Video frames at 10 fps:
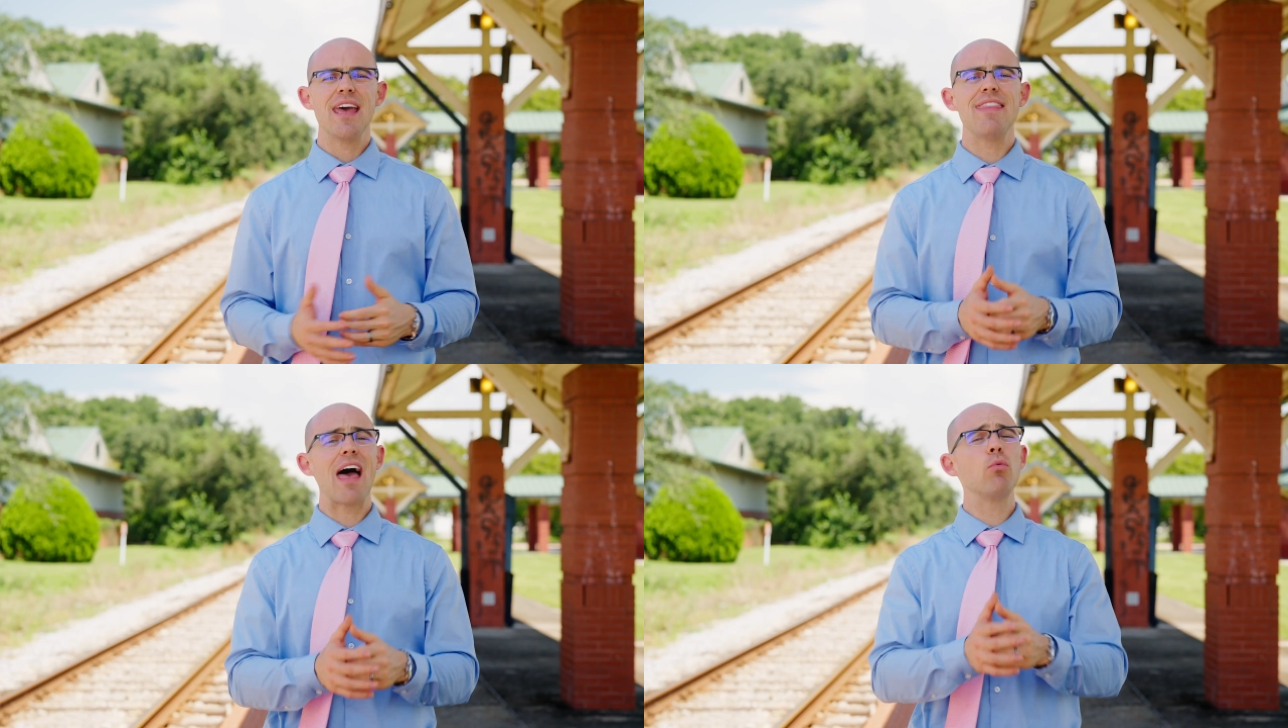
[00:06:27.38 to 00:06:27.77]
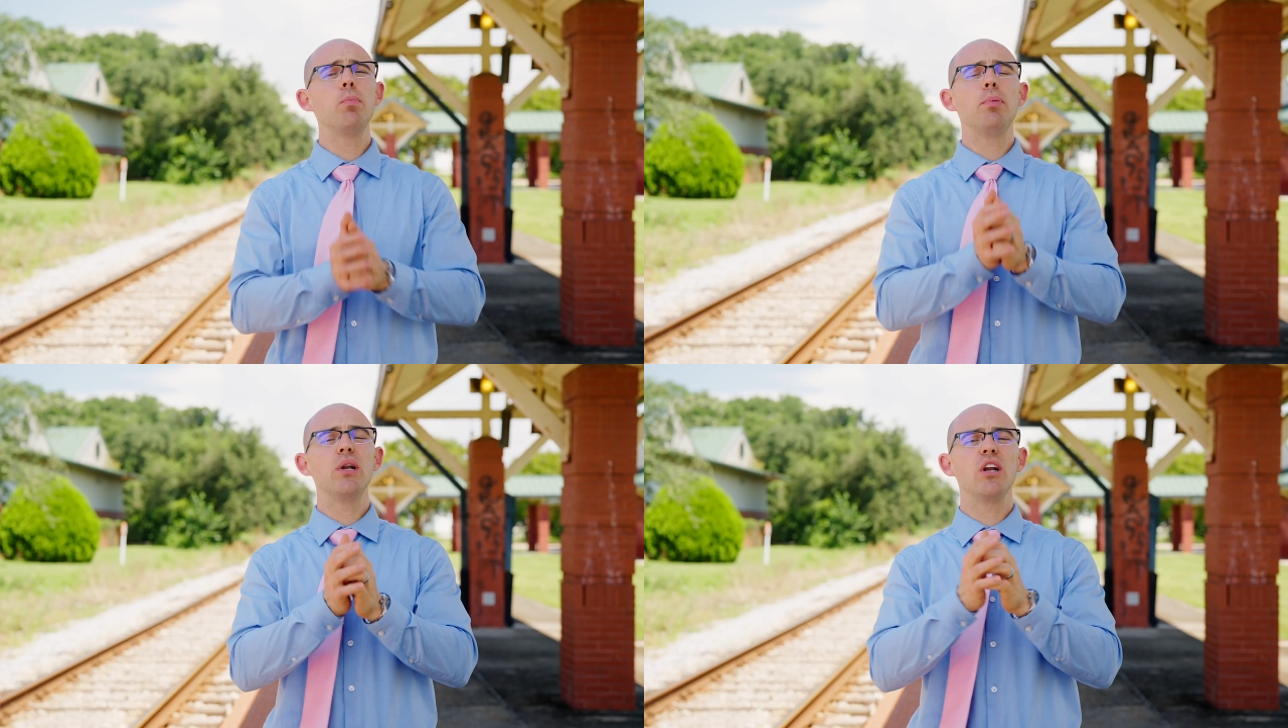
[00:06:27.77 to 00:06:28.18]
And that will
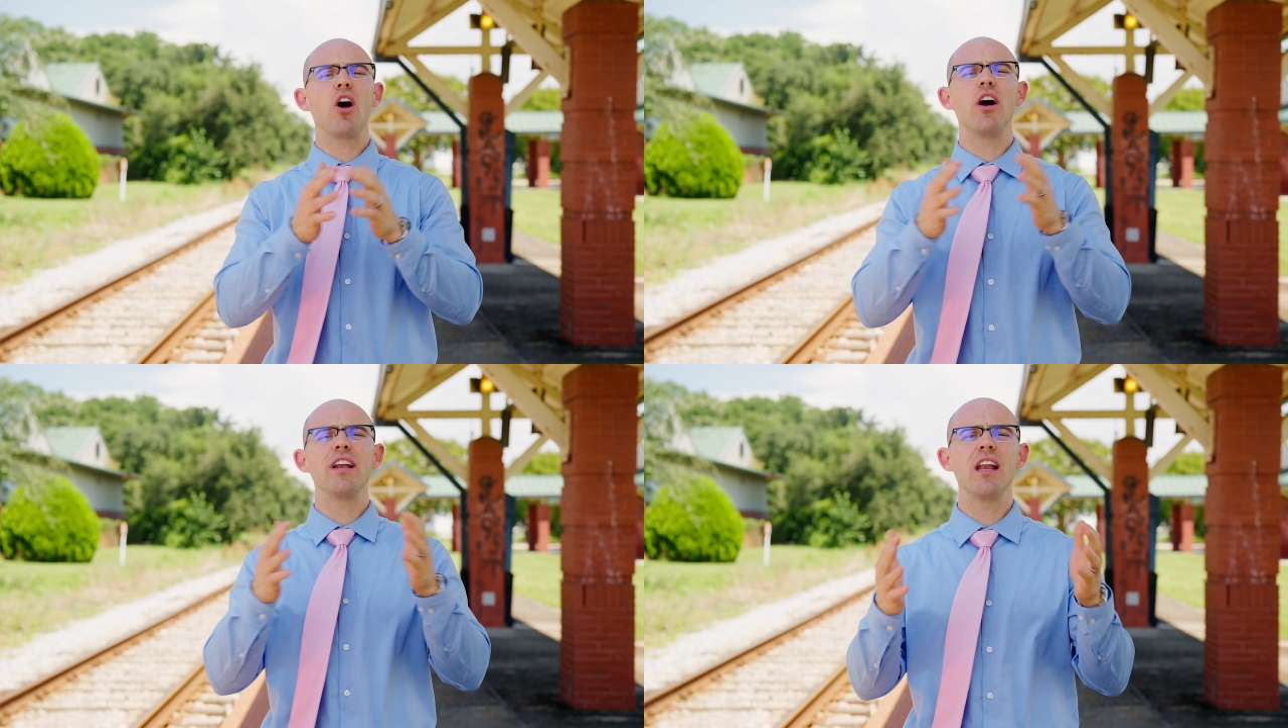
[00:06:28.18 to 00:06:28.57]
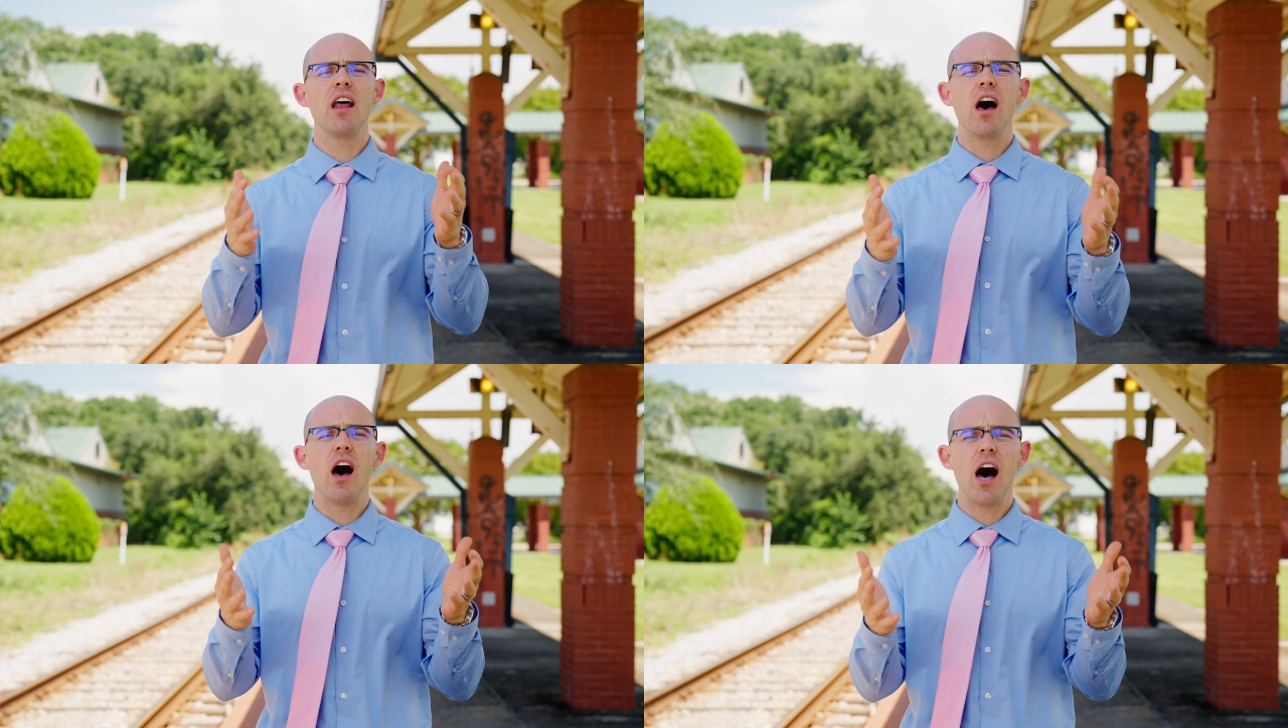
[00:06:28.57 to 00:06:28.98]
put it on
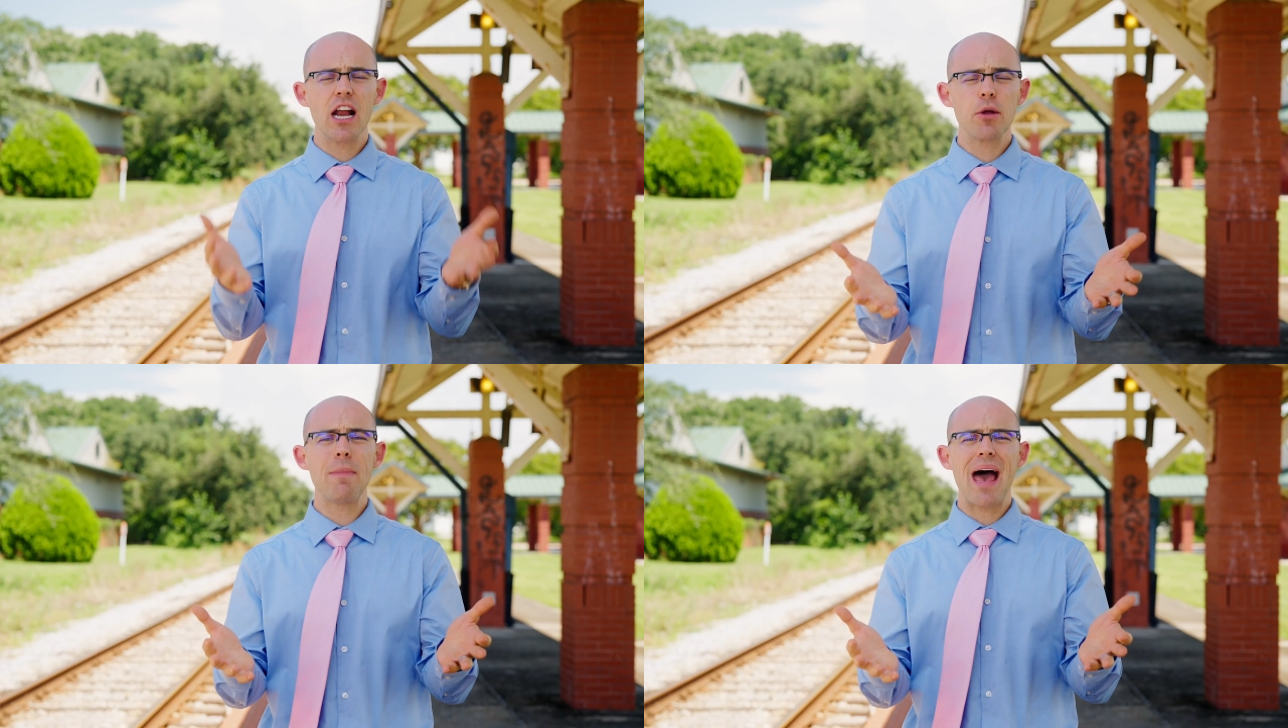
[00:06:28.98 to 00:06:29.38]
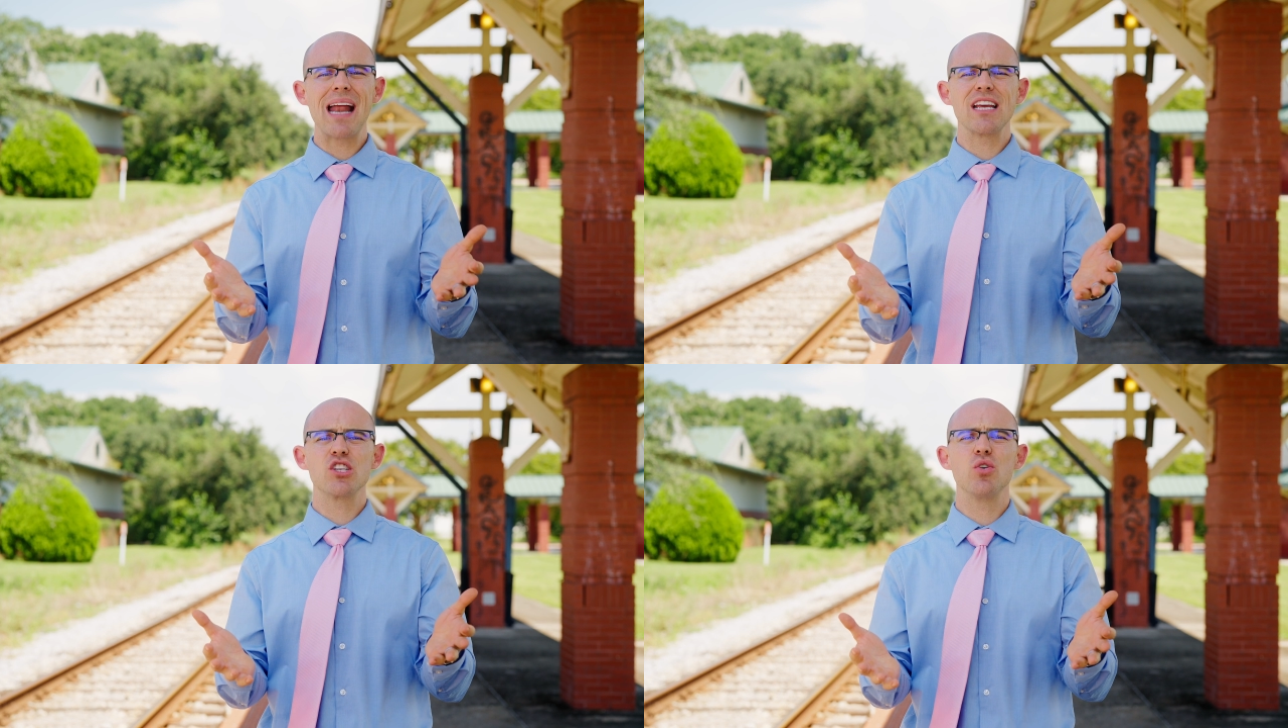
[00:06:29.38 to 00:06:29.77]

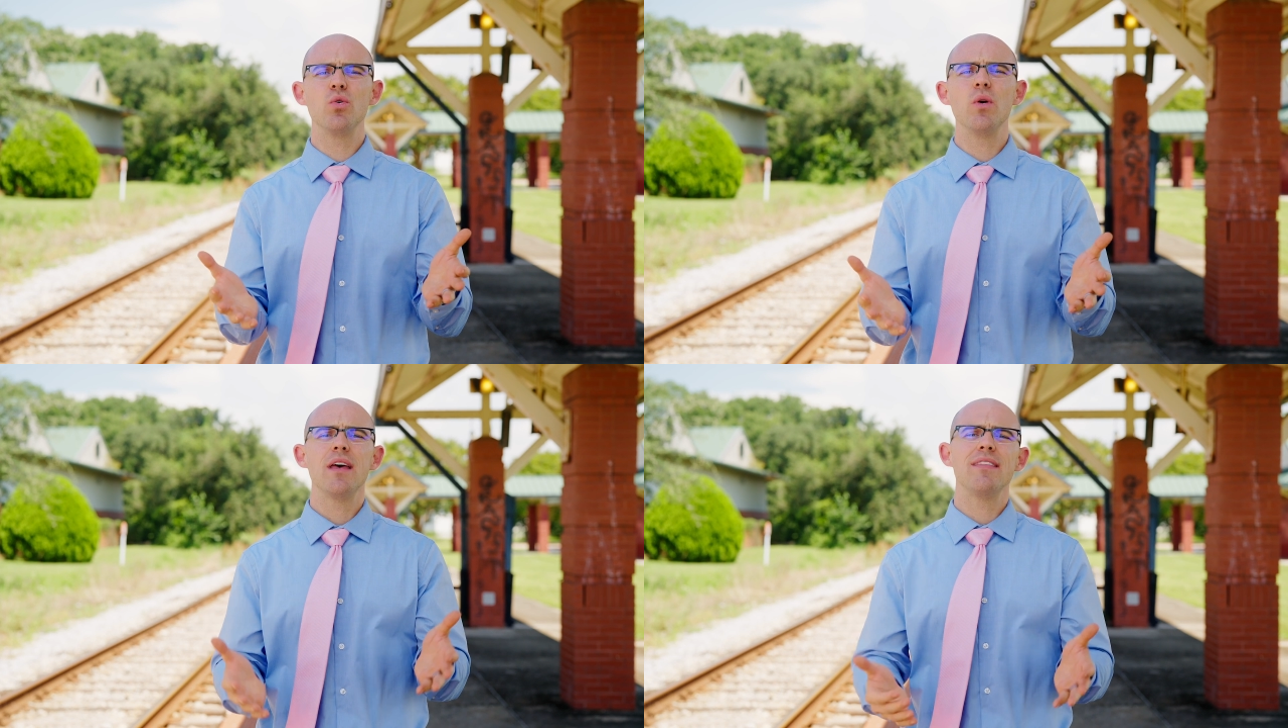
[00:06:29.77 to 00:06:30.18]
automatic so